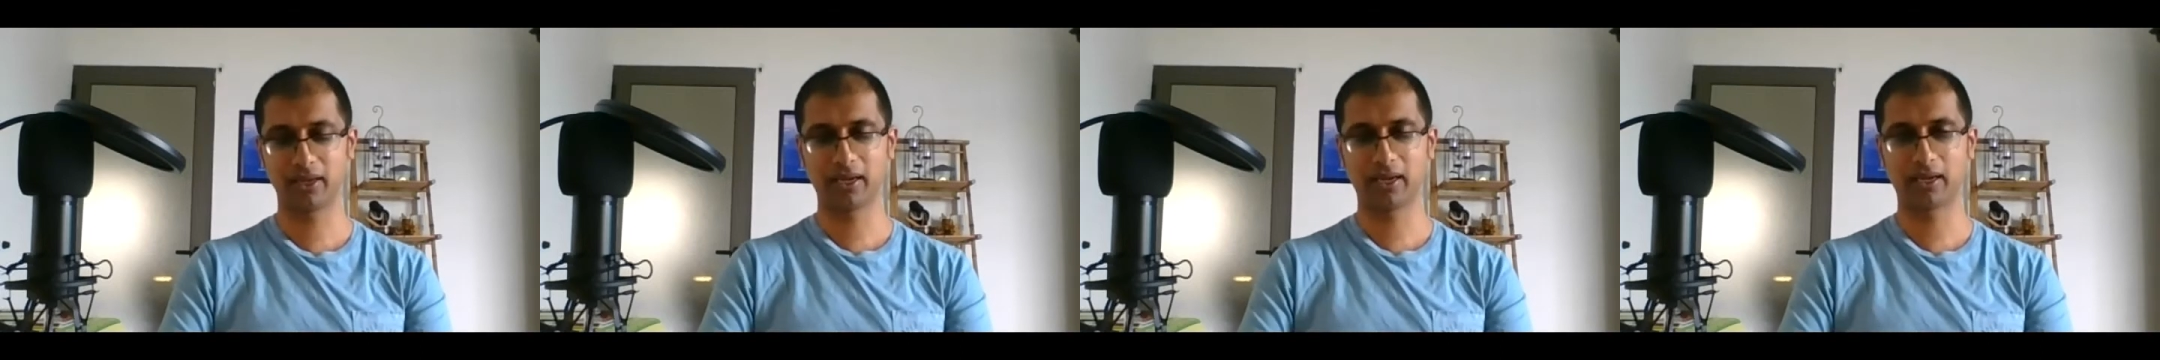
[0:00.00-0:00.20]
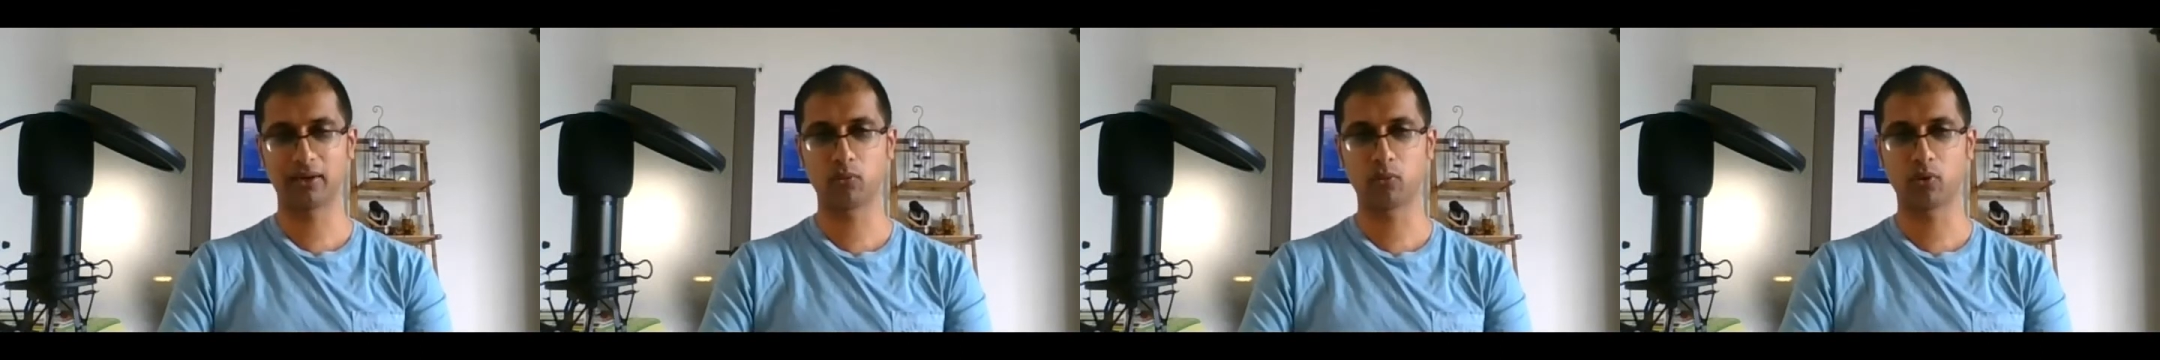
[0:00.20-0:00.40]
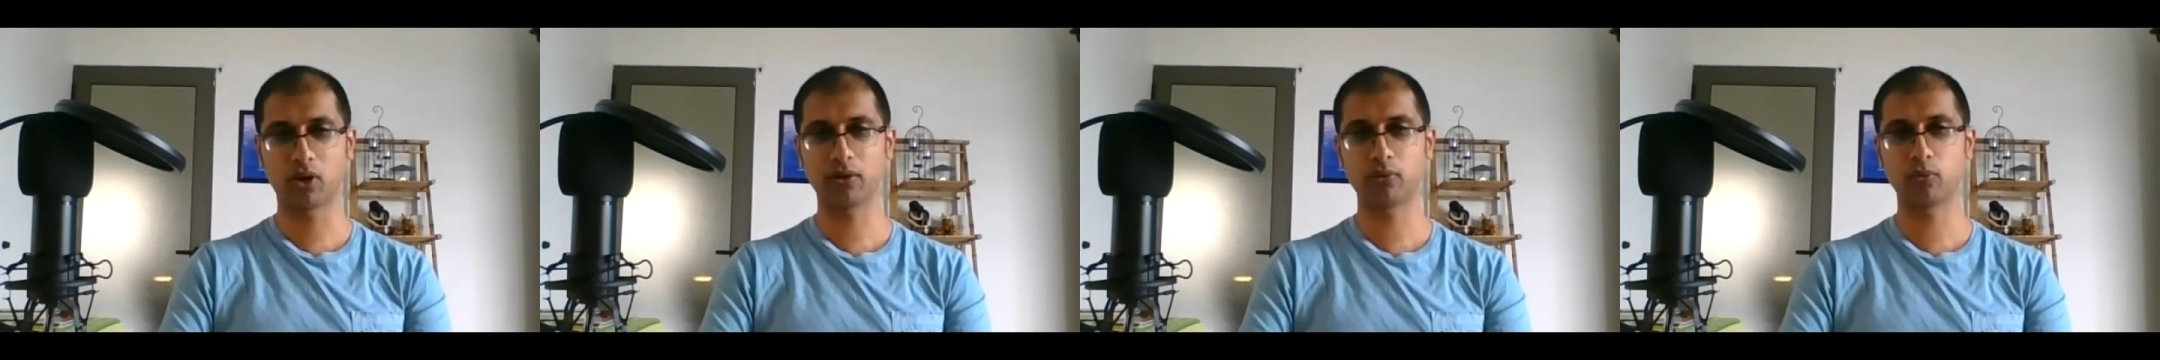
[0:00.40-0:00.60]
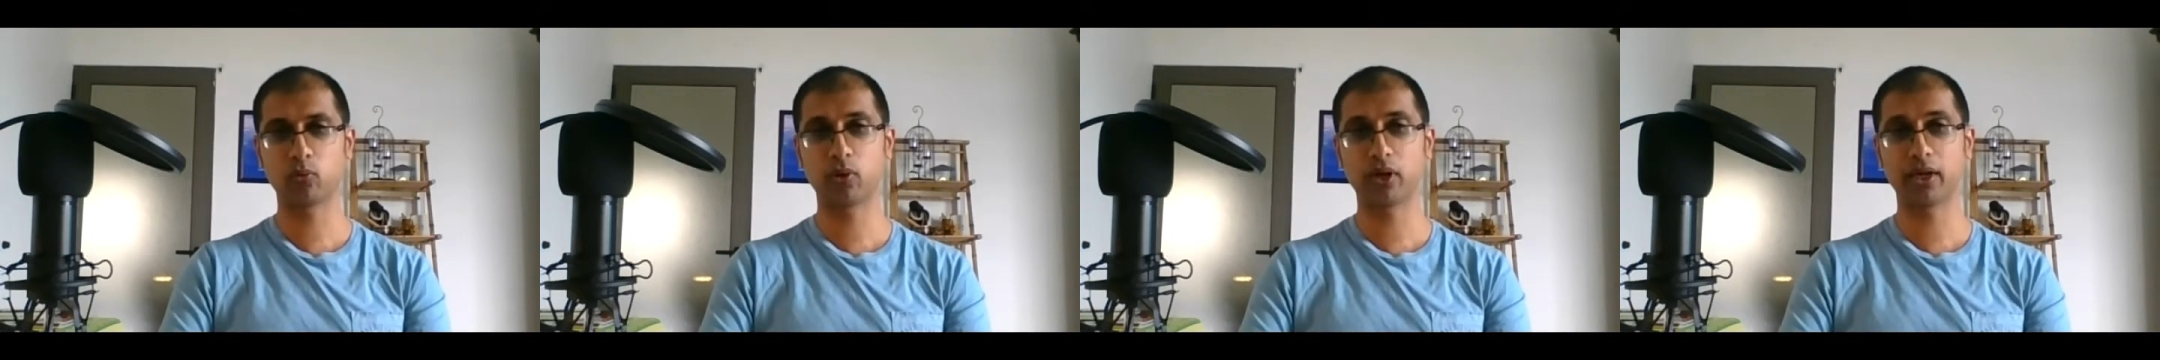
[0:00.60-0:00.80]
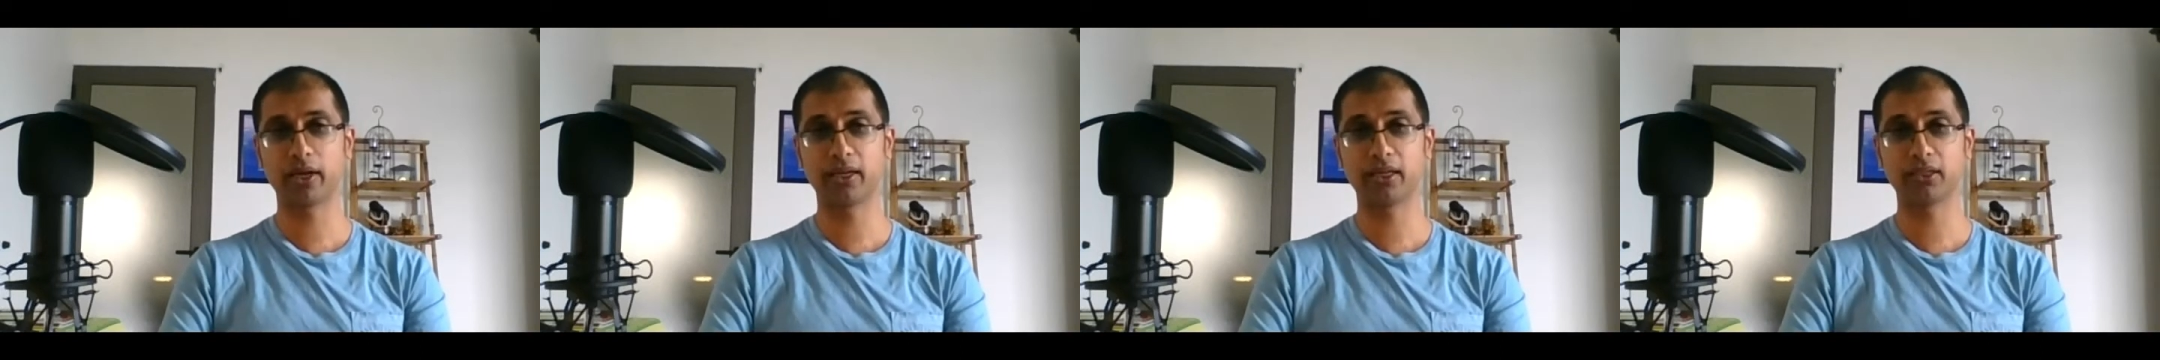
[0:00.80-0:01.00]
And one
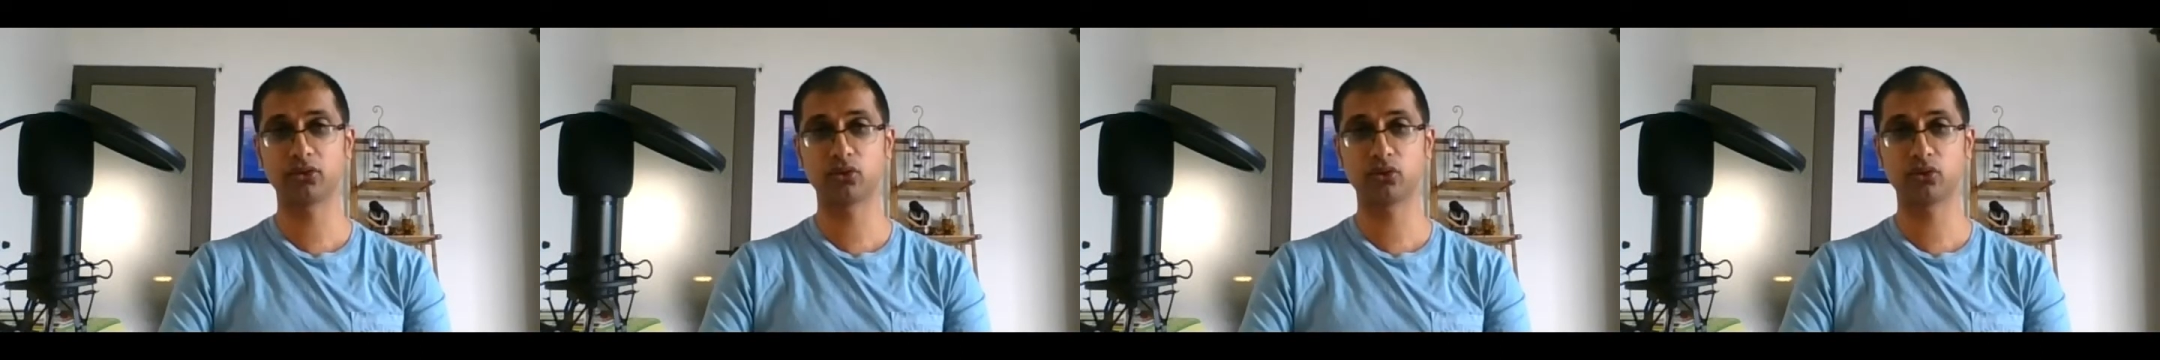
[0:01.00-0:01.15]
way